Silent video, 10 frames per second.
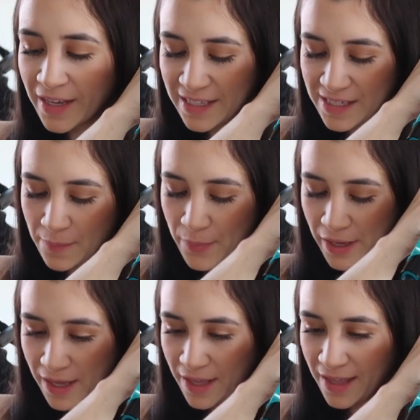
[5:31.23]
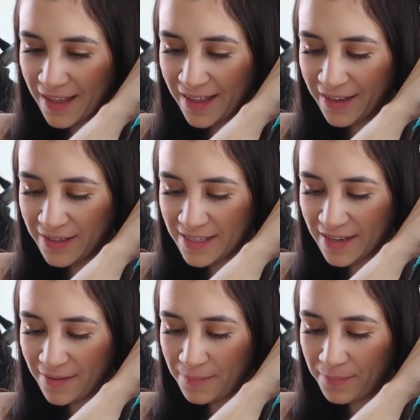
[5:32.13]
That's a good boy. That's
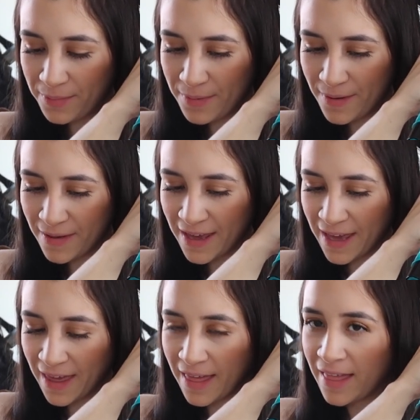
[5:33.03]
a good boy.